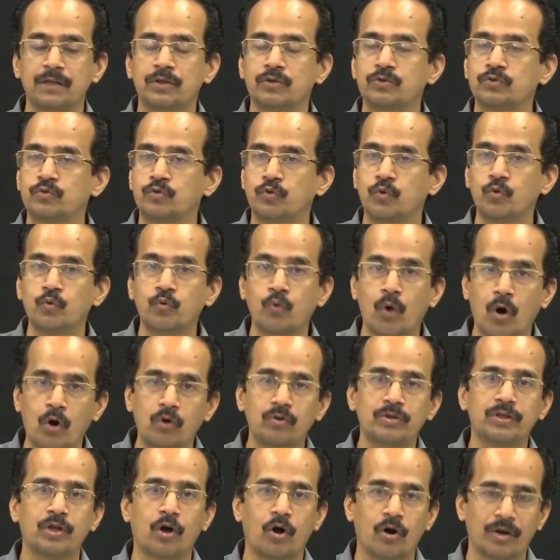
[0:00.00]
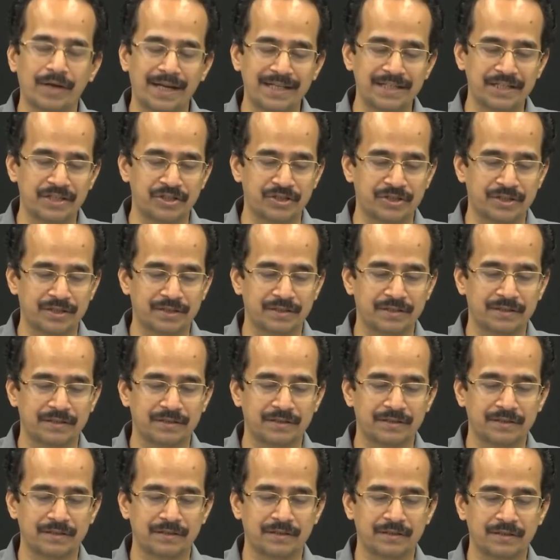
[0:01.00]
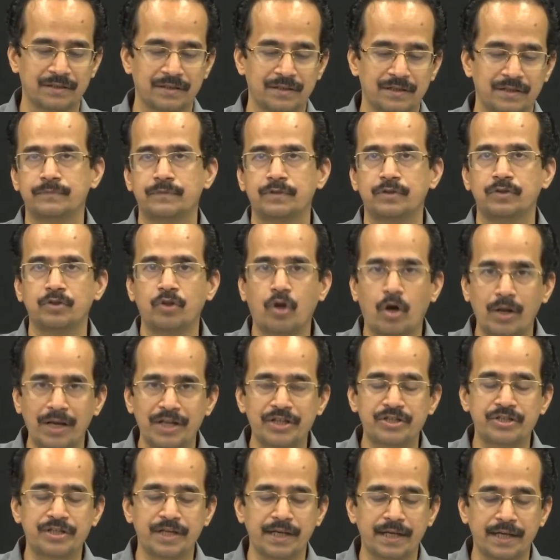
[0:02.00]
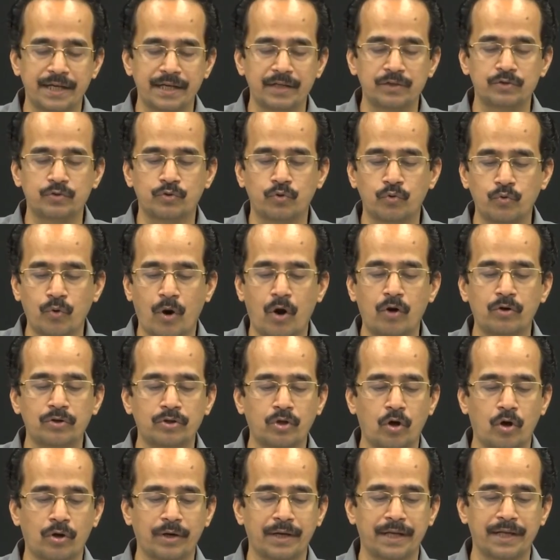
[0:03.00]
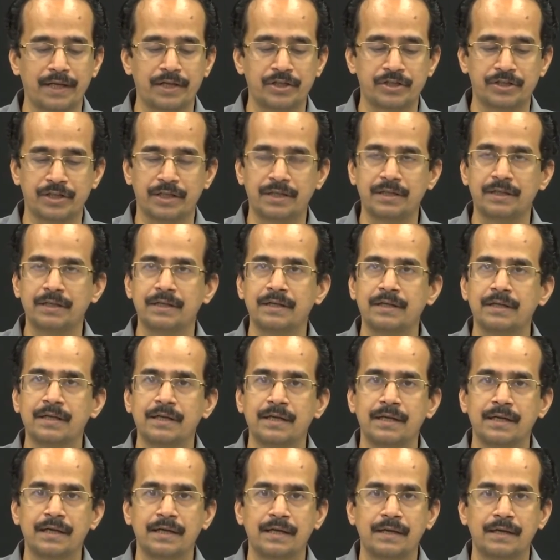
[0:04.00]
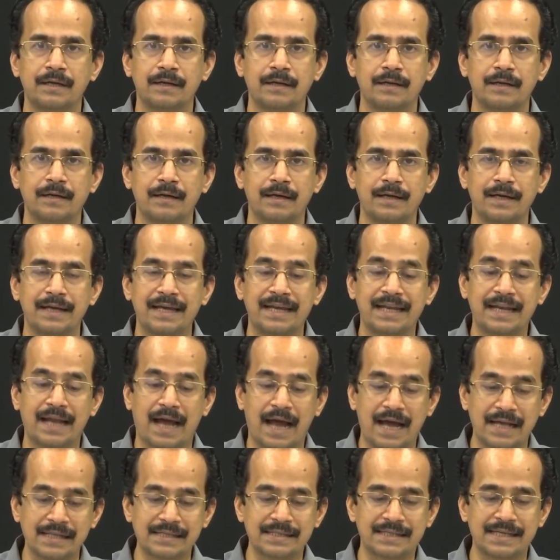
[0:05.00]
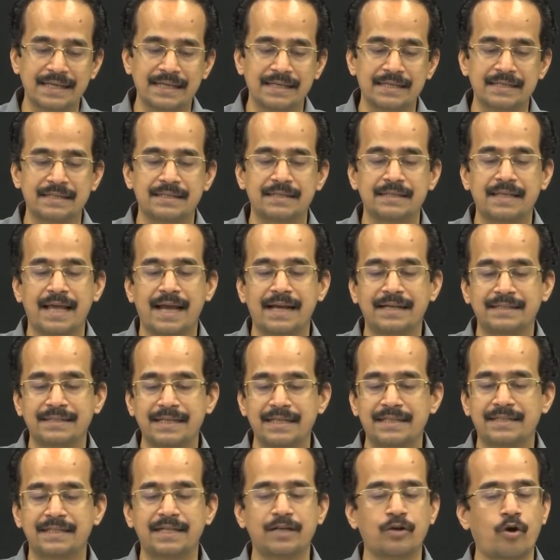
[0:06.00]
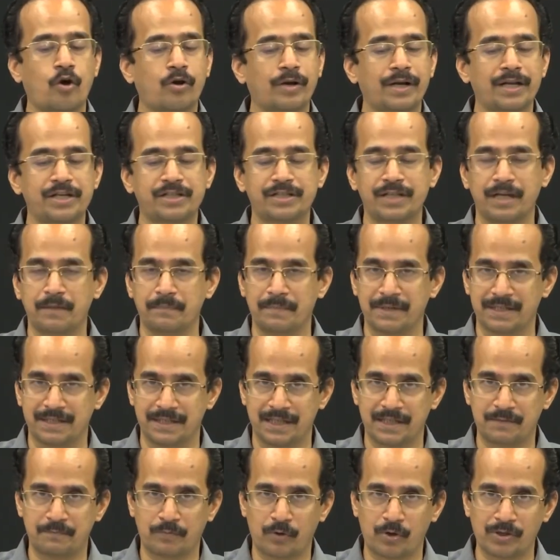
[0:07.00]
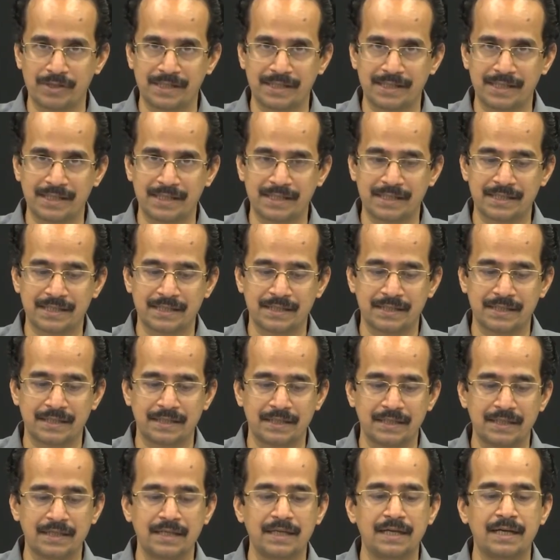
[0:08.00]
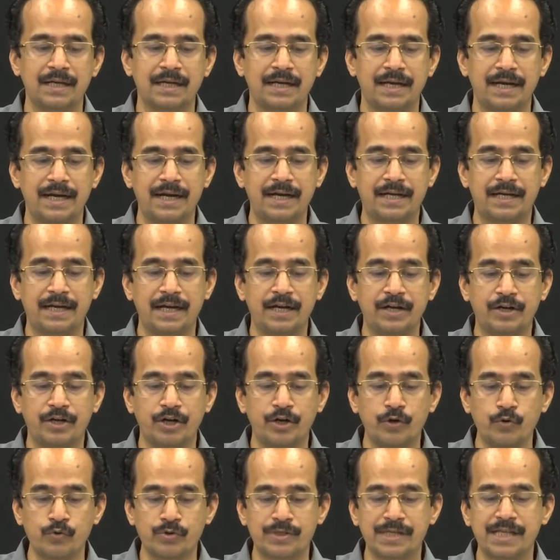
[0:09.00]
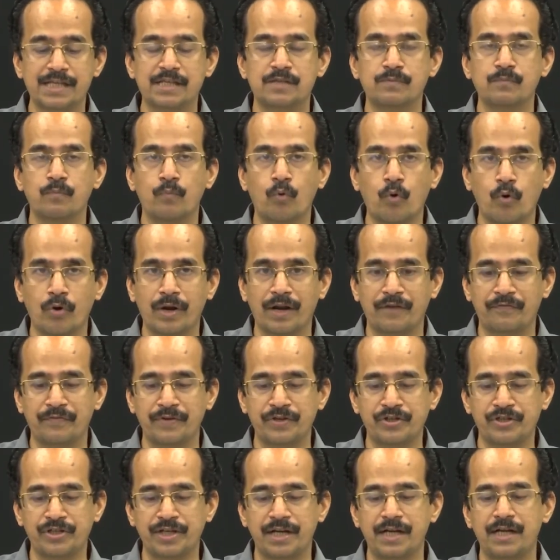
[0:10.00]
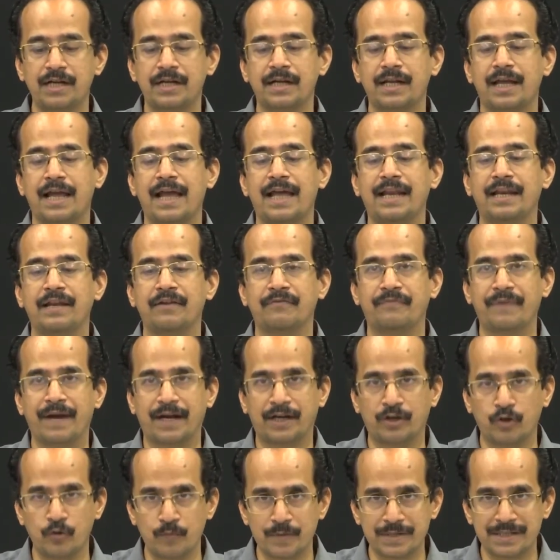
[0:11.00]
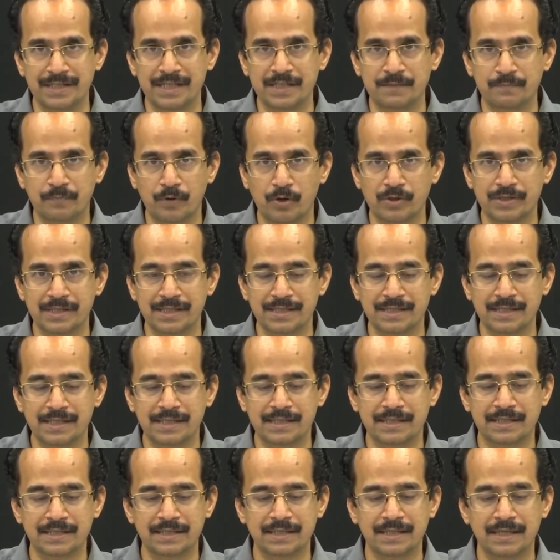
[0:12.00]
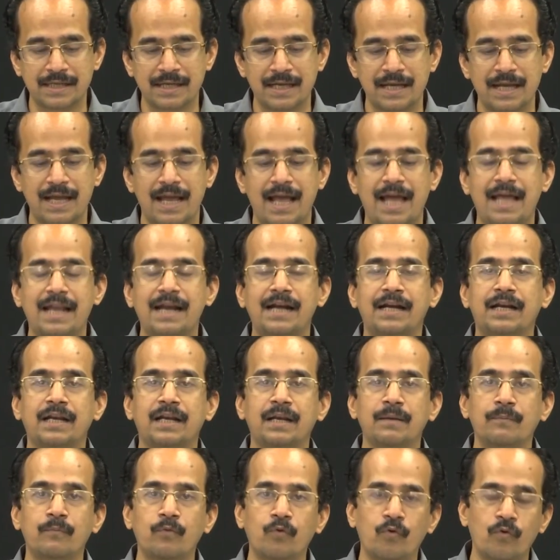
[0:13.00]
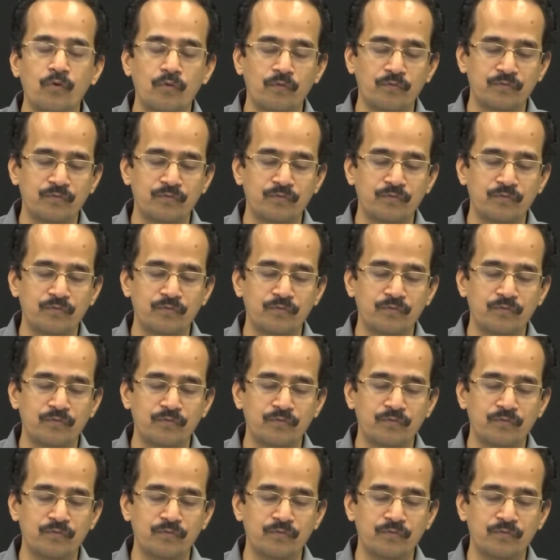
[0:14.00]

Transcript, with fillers: It introduces more efficient and effective business processes, and it removes the redundant processes. So, knowledge management process is an enabling process for creating learning organization.